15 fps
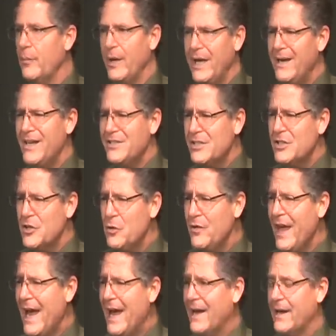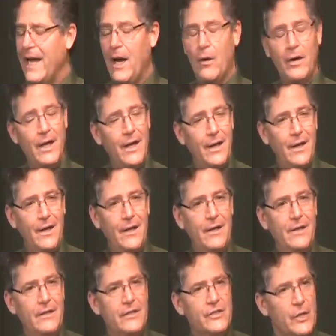But he doesn't do that. Now,
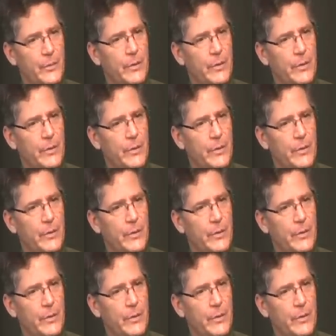some